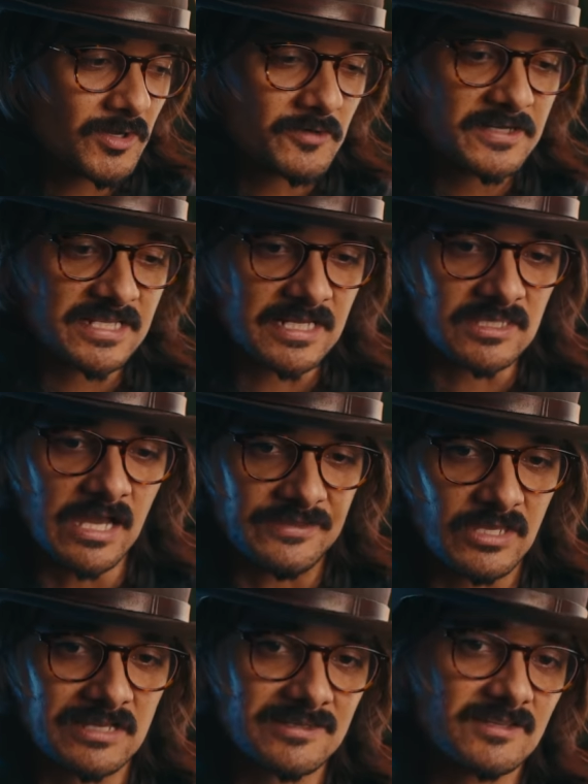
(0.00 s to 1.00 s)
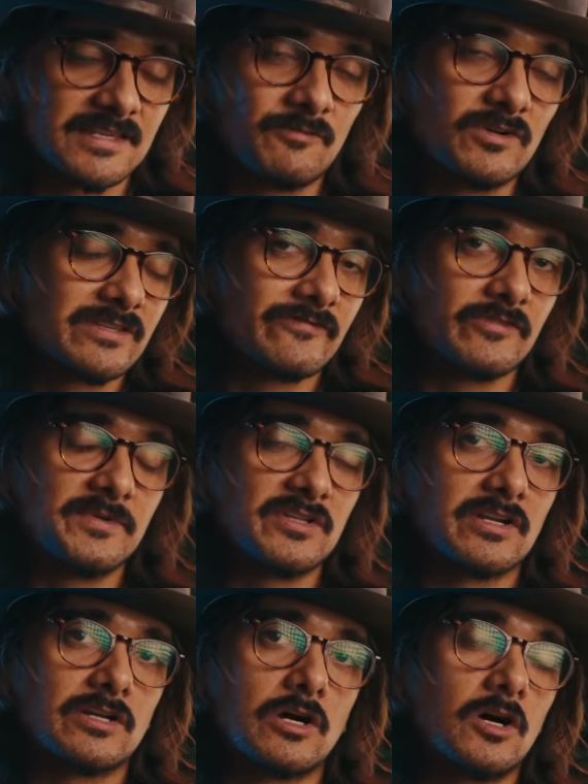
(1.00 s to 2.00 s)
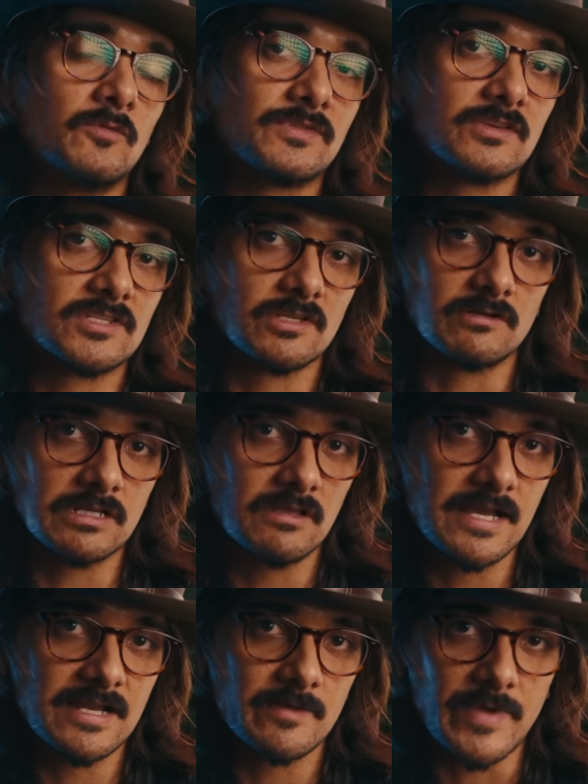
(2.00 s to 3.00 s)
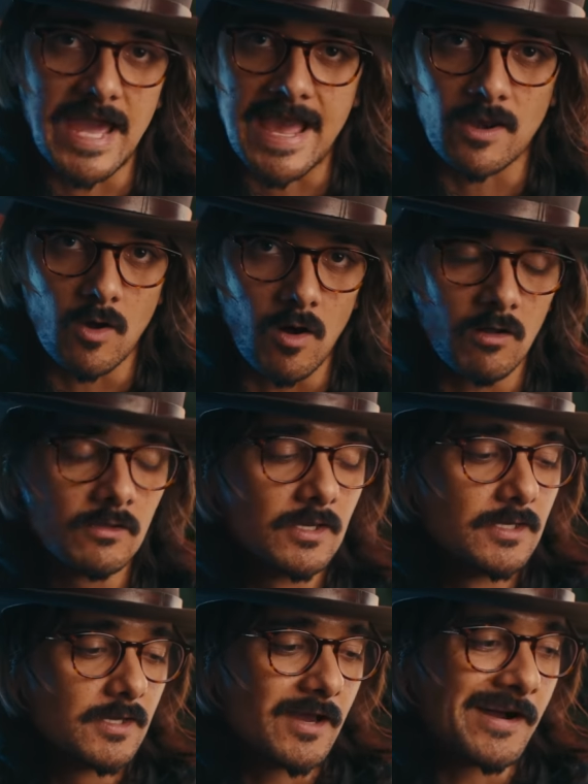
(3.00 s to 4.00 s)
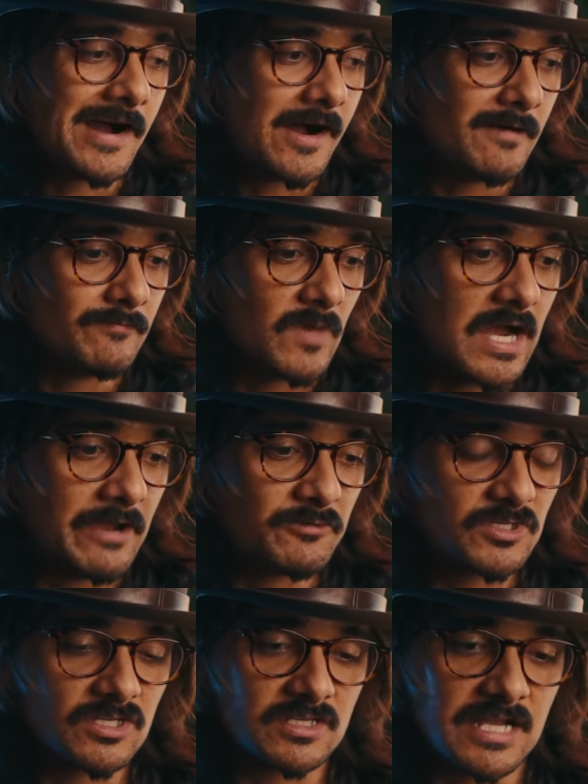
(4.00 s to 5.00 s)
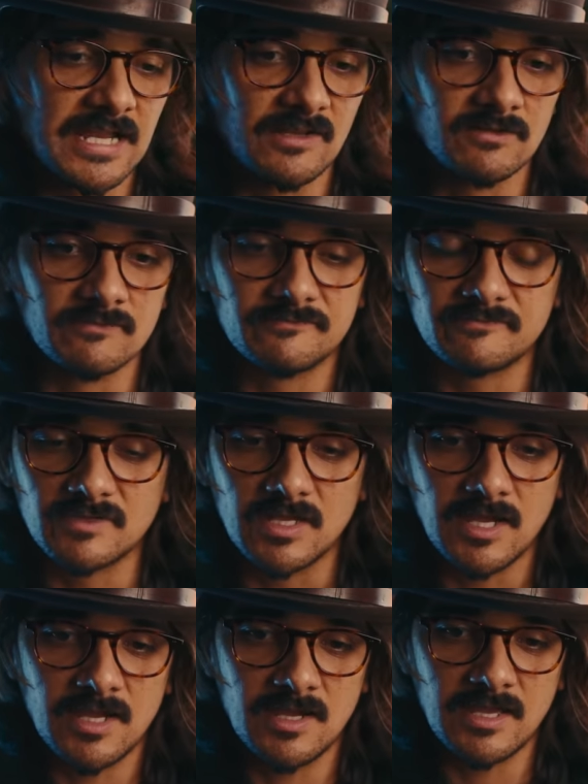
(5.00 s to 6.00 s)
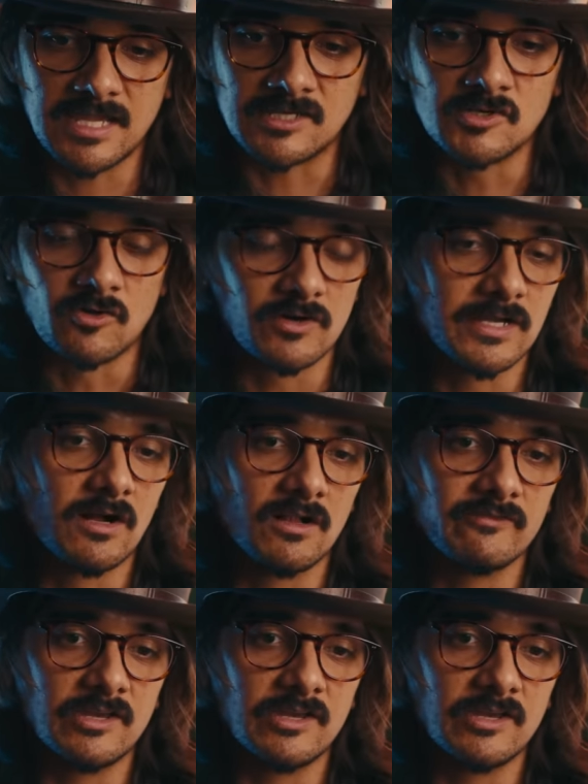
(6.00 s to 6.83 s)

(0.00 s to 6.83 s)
only reason I thought that is because I wasn't familiar at all with the Sony lineup at all. Um, I was just kind of uh, ignoring all